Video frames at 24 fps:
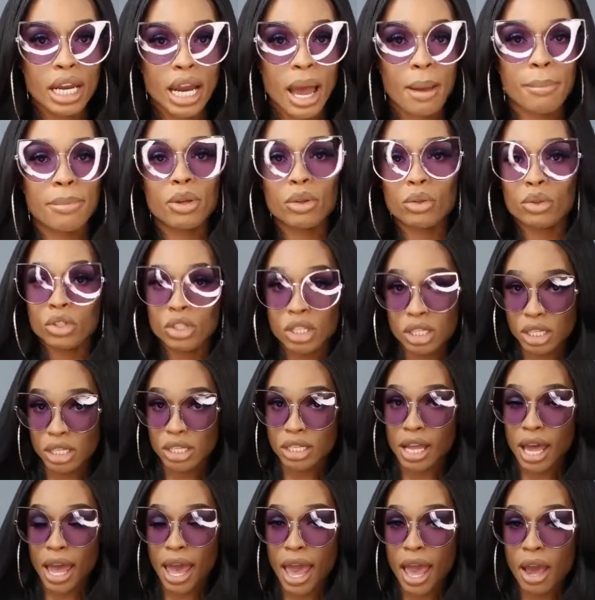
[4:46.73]
and I've been, this
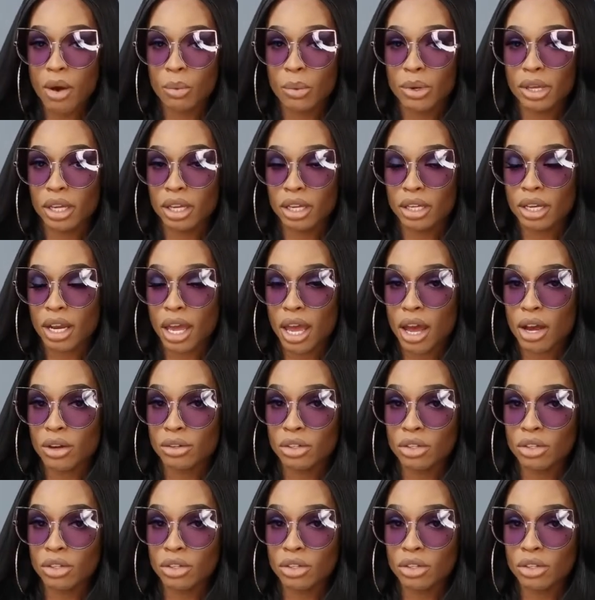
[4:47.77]
is a hat wig now.